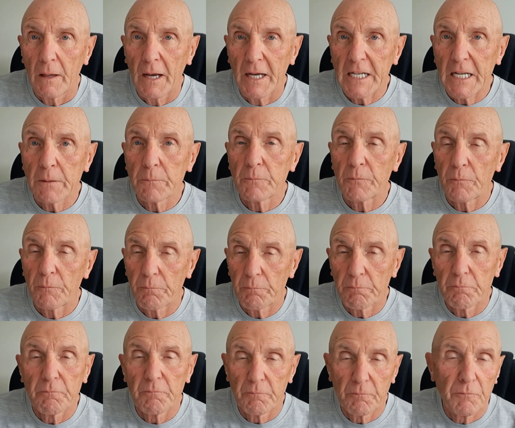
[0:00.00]
And I'm
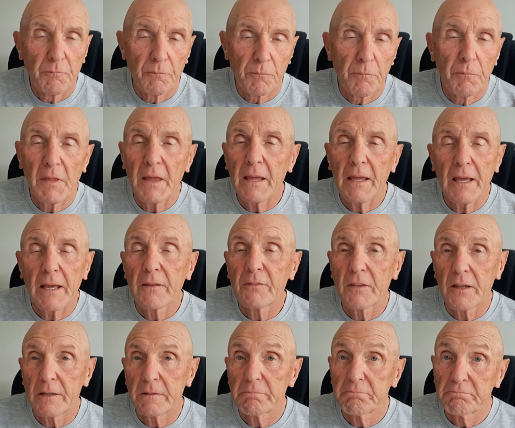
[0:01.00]
thinking
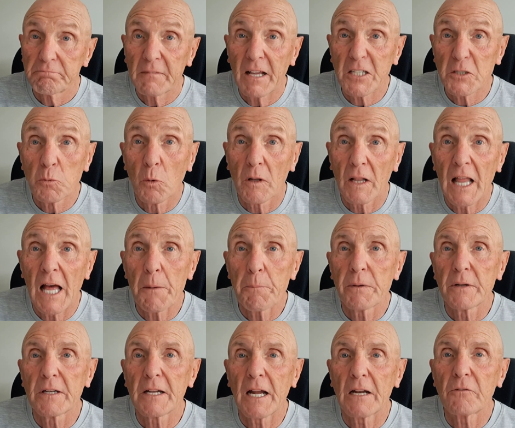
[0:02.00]
that that's what will
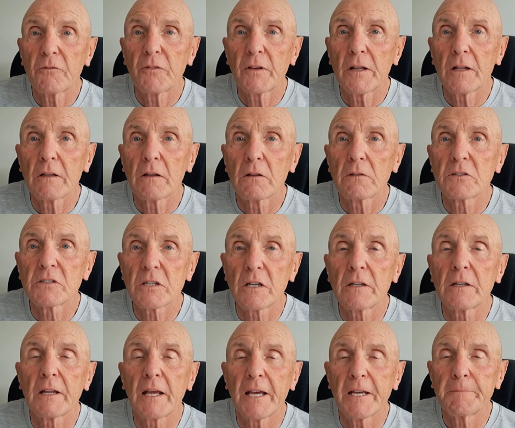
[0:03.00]
happen at Anfield on
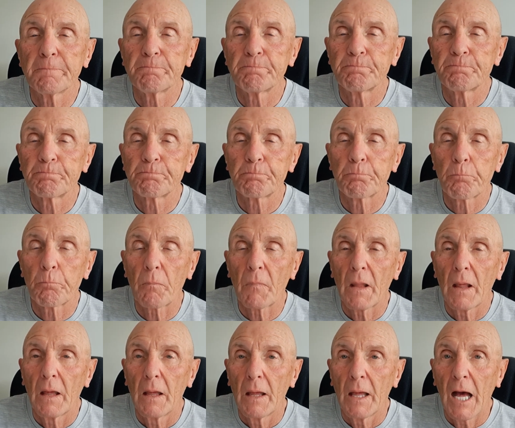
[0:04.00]
Sunday.
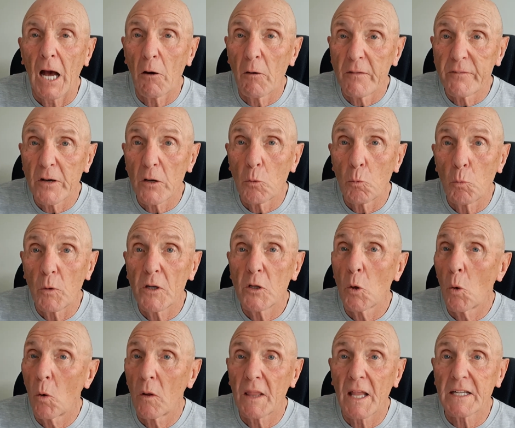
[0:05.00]
However, we
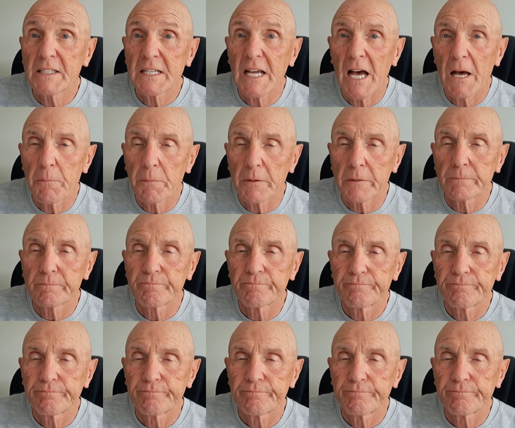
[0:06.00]
don't want that to happen.